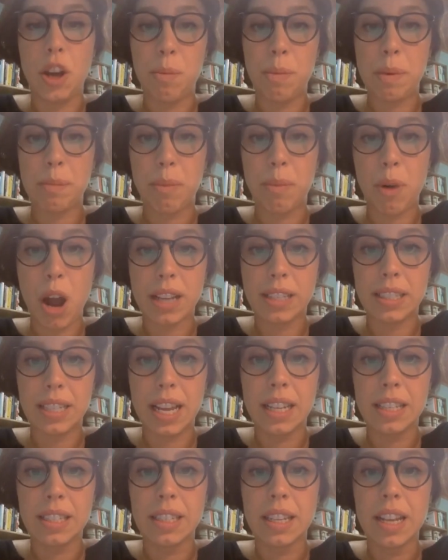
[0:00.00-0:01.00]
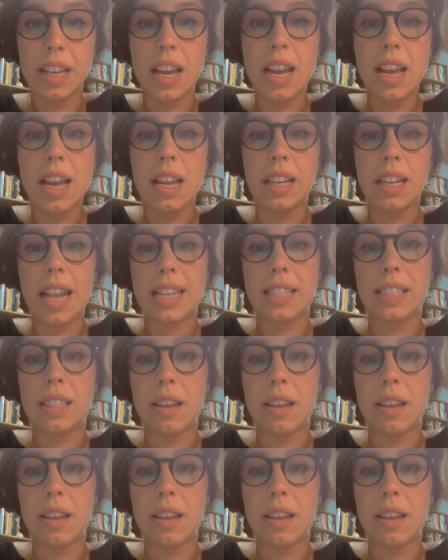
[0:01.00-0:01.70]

open process last